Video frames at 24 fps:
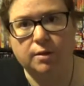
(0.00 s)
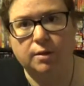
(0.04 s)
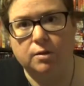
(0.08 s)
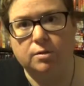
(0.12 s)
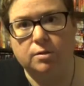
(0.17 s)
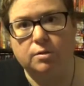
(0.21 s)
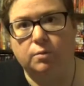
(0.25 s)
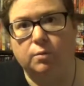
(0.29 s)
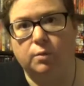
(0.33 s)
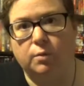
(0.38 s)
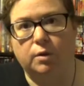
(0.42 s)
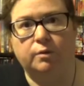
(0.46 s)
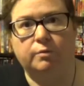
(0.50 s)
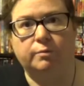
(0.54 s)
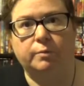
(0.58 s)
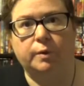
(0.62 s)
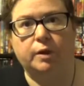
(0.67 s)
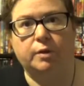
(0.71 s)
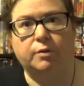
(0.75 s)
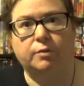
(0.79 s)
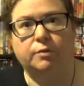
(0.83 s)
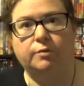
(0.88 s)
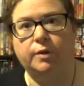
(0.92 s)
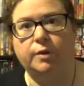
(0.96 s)
That's the work of
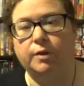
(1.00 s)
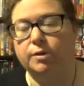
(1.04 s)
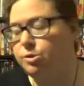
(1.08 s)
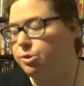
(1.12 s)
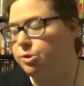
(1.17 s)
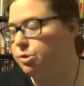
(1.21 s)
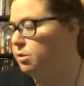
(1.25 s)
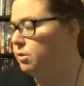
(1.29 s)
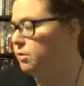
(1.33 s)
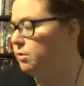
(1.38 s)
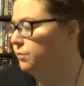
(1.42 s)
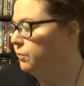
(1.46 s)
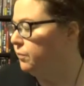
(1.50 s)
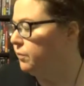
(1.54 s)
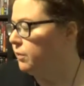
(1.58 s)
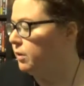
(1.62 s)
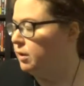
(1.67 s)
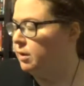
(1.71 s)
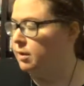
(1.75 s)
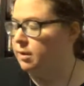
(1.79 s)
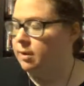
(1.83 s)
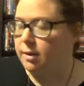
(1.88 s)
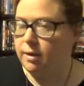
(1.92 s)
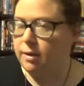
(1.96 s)
Michael Felcher.
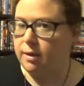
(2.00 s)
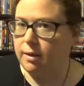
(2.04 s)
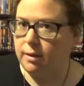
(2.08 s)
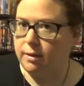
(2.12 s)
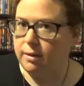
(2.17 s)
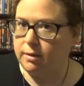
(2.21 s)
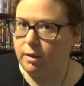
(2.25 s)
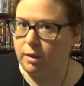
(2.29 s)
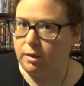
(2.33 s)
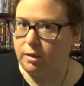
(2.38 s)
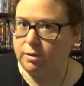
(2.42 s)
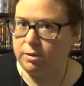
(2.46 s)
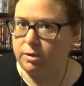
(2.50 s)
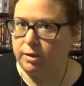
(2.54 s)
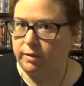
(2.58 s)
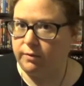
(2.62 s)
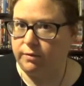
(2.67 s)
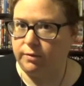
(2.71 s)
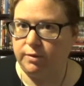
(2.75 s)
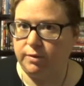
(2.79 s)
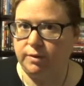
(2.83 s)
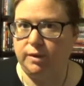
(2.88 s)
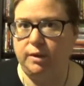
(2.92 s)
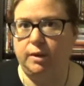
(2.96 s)
I
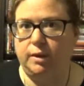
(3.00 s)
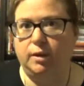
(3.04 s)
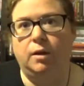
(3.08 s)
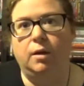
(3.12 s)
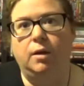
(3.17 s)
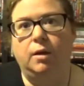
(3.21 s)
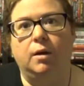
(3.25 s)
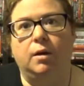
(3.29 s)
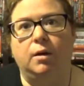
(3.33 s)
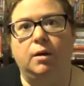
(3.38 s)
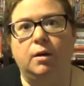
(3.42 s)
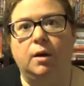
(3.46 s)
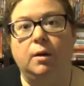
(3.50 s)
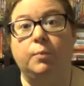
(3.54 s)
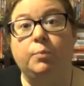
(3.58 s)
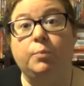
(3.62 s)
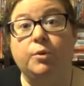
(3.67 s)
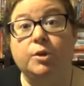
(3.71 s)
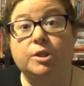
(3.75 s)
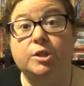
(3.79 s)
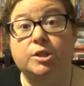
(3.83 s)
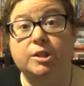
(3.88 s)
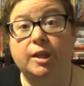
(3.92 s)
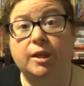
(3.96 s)
definitely
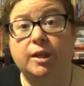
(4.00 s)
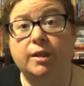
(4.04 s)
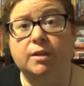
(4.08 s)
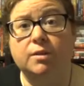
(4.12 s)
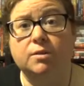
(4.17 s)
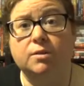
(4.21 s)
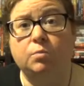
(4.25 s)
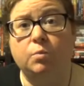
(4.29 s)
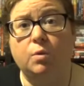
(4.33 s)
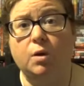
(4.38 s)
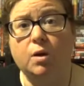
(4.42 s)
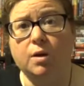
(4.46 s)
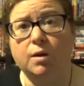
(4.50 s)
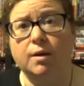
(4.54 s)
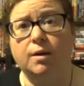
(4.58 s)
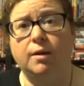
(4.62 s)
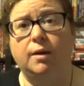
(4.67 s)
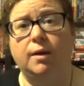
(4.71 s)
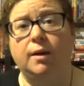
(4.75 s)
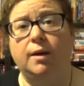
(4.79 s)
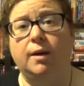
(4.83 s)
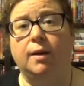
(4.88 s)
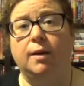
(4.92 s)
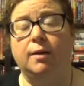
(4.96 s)
appreciate his work,
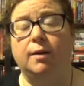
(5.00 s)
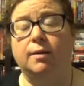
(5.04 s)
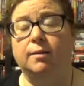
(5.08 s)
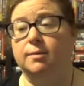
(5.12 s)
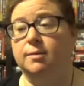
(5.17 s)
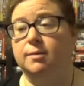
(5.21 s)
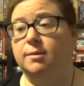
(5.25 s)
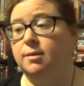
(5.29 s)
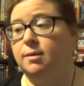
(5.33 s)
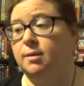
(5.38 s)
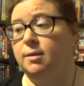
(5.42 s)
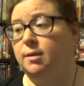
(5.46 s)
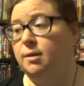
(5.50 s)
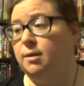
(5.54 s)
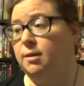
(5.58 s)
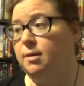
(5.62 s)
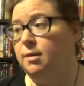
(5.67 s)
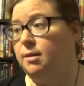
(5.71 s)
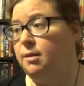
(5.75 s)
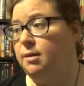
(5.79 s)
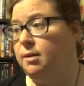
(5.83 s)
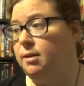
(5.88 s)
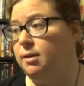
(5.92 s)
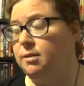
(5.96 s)
and
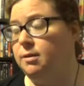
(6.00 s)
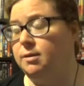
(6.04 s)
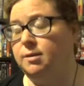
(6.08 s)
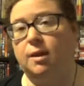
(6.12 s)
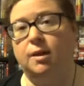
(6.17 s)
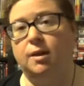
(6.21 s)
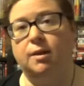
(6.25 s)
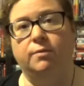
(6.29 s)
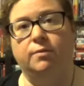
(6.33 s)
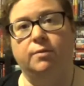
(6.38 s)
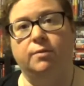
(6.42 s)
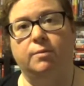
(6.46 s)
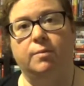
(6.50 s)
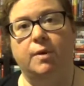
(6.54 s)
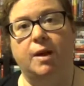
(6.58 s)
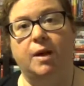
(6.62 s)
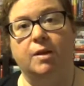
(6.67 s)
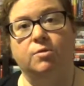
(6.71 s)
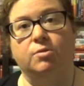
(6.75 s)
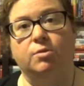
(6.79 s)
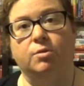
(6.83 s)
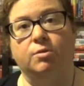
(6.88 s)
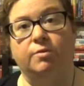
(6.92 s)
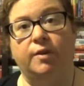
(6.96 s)
he is kind of the
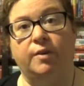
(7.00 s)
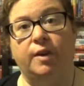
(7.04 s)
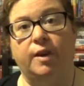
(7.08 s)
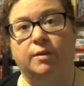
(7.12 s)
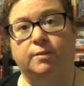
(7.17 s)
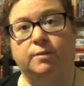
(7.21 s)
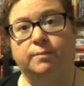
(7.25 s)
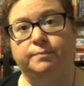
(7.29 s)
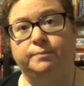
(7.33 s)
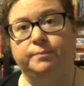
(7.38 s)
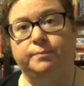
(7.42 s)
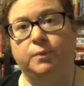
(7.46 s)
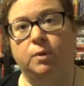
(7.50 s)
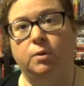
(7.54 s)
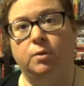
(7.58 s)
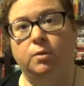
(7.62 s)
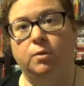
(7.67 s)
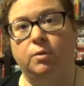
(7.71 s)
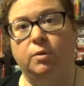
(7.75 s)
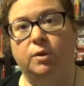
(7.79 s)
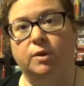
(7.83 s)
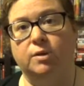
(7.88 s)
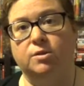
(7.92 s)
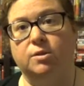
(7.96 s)
master fan
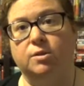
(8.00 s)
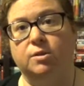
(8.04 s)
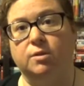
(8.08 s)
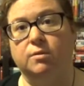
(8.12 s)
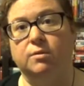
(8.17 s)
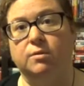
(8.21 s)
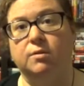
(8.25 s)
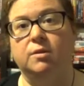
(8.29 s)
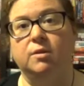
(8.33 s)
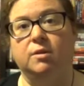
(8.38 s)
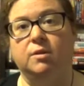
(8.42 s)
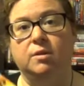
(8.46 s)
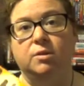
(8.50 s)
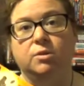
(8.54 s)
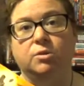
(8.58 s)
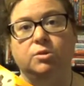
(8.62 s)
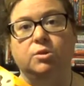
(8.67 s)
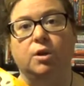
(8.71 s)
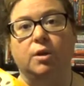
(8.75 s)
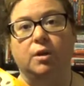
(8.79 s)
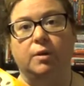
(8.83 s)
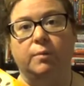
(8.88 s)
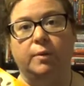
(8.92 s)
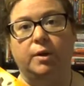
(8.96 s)
who gets to
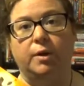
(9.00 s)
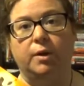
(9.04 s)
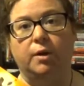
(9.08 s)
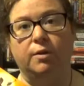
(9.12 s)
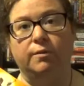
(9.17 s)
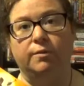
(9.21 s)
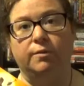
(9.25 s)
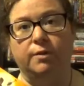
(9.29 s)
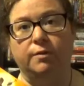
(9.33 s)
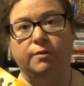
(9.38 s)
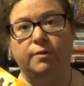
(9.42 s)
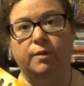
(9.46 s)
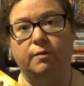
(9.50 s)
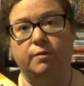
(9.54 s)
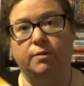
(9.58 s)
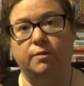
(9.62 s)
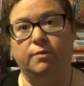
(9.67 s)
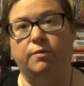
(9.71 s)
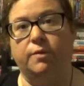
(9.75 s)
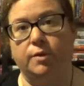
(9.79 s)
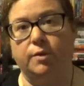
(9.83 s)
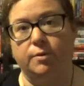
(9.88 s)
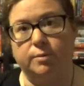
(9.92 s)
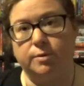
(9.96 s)
talk about all of our favorite
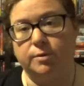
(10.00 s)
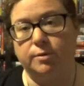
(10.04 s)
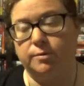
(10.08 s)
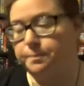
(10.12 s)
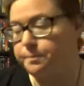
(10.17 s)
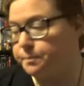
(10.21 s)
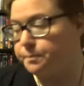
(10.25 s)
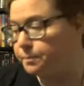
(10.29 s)
films.